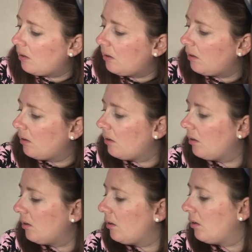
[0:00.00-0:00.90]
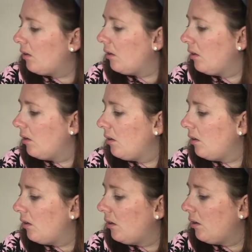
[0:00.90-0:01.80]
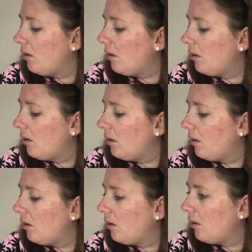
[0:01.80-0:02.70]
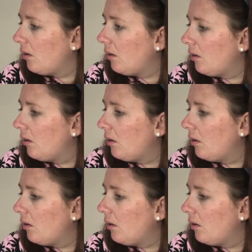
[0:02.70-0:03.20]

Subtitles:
[no speech]